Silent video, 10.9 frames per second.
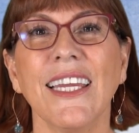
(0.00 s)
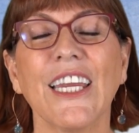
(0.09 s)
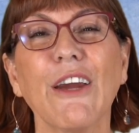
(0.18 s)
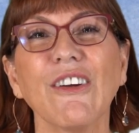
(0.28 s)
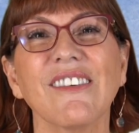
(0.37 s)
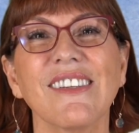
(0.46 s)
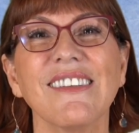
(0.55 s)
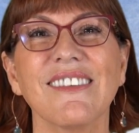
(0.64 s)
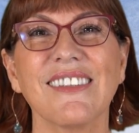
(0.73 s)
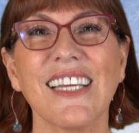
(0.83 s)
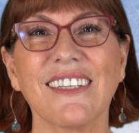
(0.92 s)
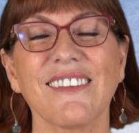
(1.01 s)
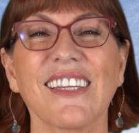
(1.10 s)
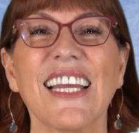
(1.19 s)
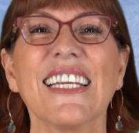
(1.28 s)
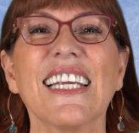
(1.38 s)
carrots and sticks
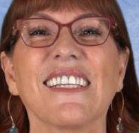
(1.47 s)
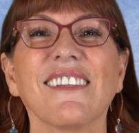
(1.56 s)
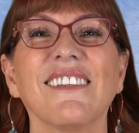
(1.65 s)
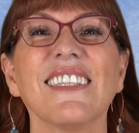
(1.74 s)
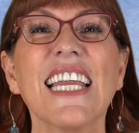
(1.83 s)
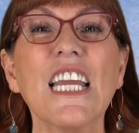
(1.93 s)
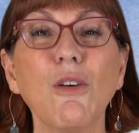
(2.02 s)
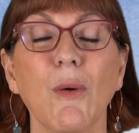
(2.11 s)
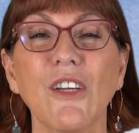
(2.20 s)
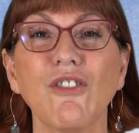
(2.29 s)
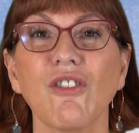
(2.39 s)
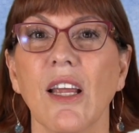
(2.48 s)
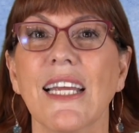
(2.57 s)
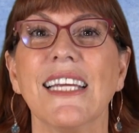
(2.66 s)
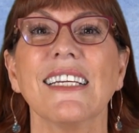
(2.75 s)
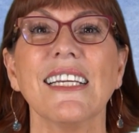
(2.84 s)
can extinguish
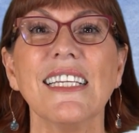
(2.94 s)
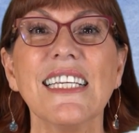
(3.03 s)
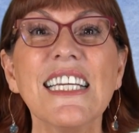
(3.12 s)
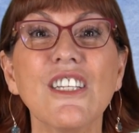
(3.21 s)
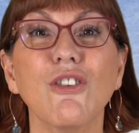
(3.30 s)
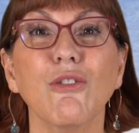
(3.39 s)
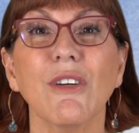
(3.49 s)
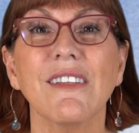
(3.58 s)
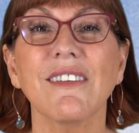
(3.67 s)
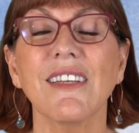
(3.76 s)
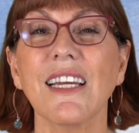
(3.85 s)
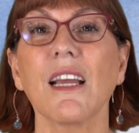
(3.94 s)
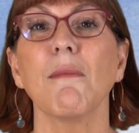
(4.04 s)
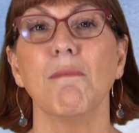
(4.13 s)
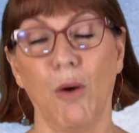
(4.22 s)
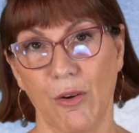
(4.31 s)
intrinsic
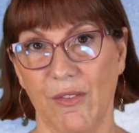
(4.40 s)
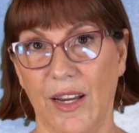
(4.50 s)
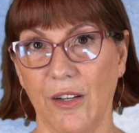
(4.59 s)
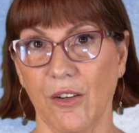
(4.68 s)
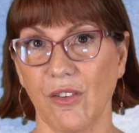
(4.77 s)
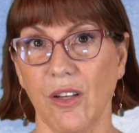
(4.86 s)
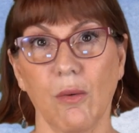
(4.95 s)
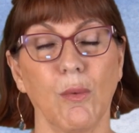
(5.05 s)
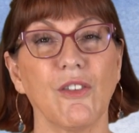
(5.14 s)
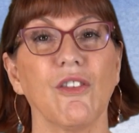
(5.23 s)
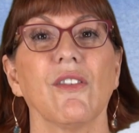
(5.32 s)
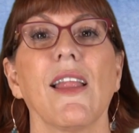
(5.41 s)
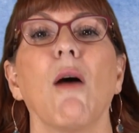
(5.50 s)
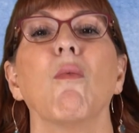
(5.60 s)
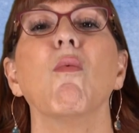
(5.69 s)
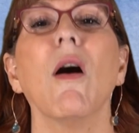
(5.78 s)
motivators, which is
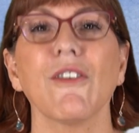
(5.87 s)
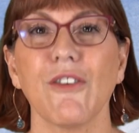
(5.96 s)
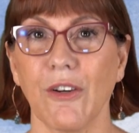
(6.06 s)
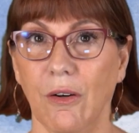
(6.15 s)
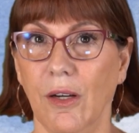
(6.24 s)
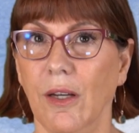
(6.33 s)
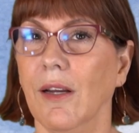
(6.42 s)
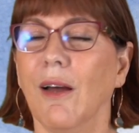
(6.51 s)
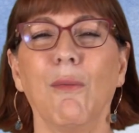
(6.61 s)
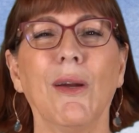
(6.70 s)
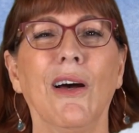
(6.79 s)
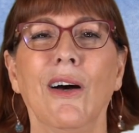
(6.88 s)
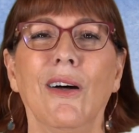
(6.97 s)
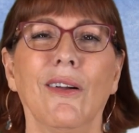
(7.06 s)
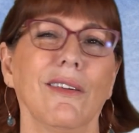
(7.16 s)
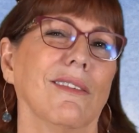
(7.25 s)
that want to. We
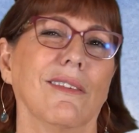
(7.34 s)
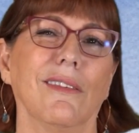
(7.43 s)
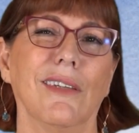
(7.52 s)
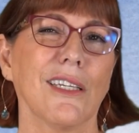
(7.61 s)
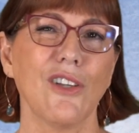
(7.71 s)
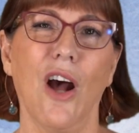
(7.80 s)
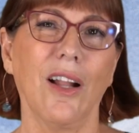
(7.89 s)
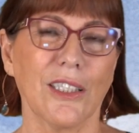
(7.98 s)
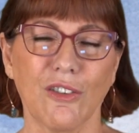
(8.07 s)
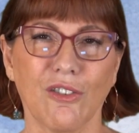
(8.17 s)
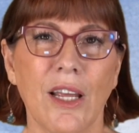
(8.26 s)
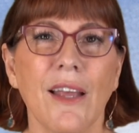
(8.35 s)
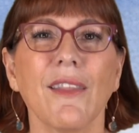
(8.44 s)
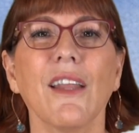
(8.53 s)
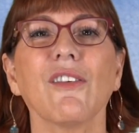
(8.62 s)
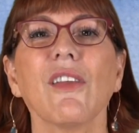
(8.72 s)
all acknowledge
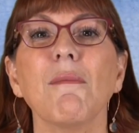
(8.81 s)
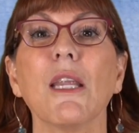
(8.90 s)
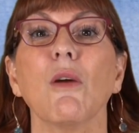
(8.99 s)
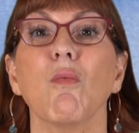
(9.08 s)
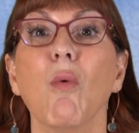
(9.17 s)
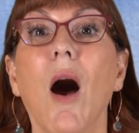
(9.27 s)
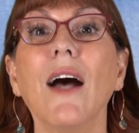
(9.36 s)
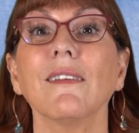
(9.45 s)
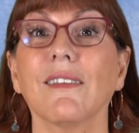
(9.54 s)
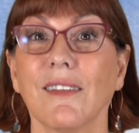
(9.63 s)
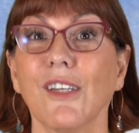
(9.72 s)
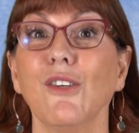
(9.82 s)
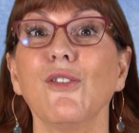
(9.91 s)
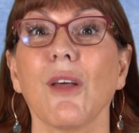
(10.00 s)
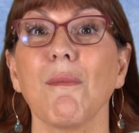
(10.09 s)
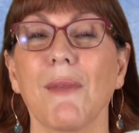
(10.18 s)
that if somebody wants to do
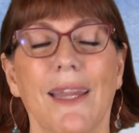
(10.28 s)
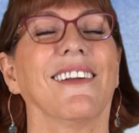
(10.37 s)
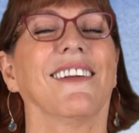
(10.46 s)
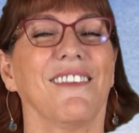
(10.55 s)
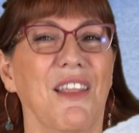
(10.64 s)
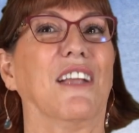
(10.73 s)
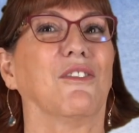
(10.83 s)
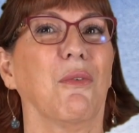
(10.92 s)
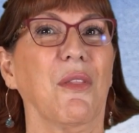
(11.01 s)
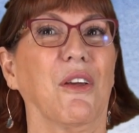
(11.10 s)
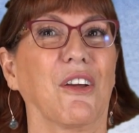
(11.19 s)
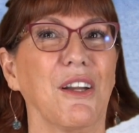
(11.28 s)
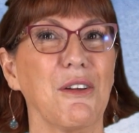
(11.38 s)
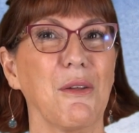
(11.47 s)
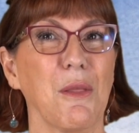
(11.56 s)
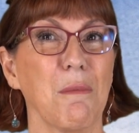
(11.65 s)
something, that's when they're going
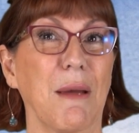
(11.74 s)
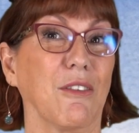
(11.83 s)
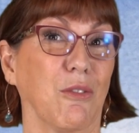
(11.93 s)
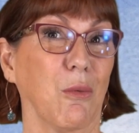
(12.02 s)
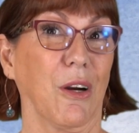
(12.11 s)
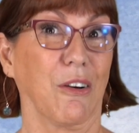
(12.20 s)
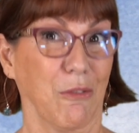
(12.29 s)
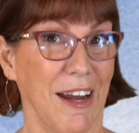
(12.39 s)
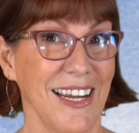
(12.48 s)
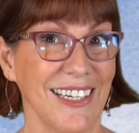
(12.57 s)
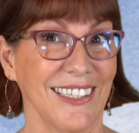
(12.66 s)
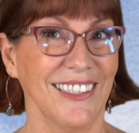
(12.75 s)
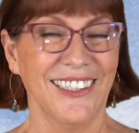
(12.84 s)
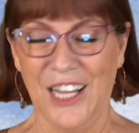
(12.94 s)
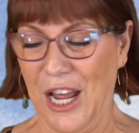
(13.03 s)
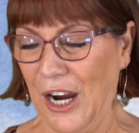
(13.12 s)
to do their best work, right?
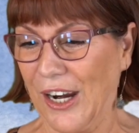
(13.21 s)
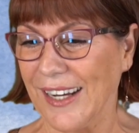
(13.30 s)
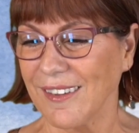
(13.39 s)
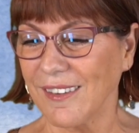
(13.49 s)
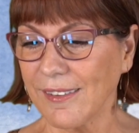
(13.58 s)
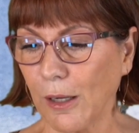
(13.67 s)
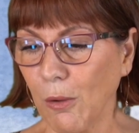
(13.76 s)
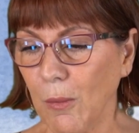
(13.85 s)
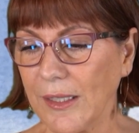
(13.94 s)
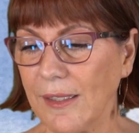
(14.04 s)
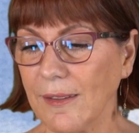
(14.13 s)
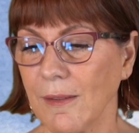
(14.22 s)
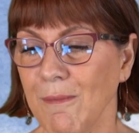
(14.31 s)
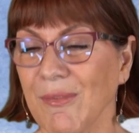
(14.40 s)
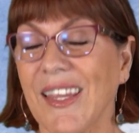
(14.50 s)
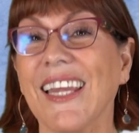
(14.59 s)
All right, the second one is
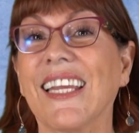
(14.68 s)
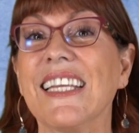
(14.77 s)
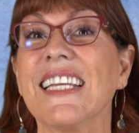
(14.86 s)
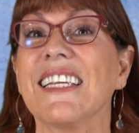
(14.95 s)
it can